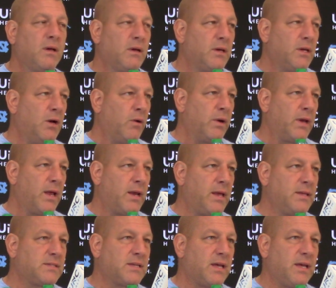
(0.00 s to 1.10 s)
You know, and
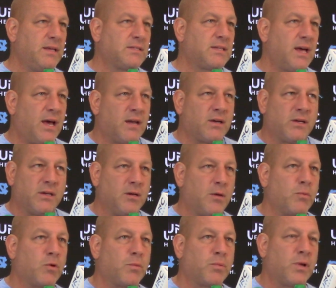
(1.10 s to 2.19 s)
he's got a good
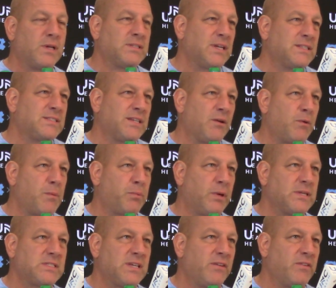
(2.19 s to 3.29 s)
number of plays. I'd say we
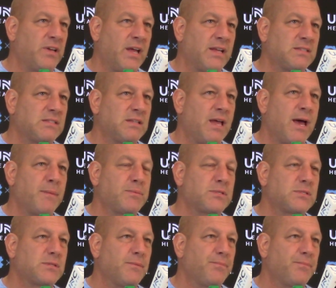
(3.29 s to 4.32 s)
played 78 snaps.